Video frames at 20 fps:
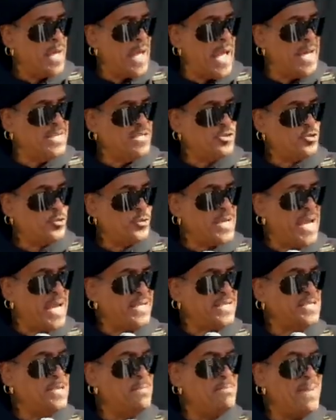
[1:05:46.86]
And in
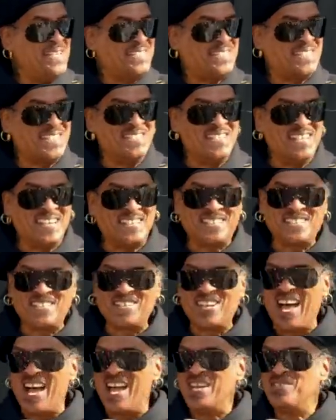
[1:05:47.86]
creating the
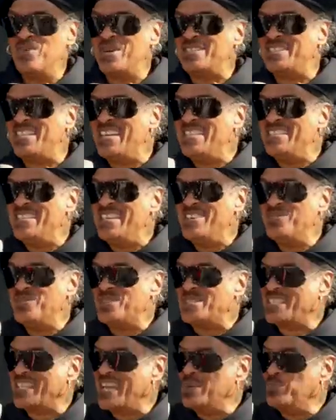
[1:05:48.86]
Mason-Dixon line, what they did
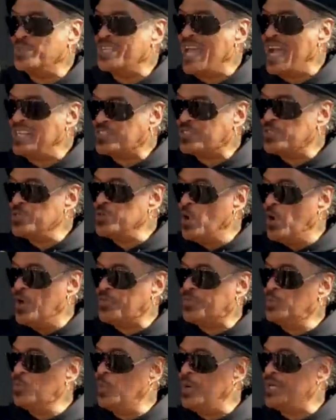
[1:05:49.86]
was say, well, that's the
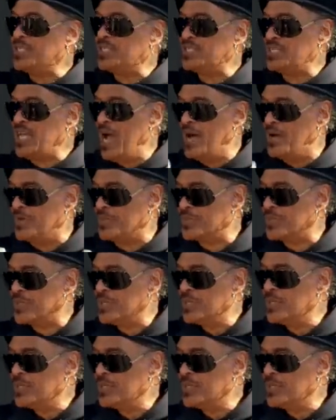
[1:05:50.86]
North and we're the South.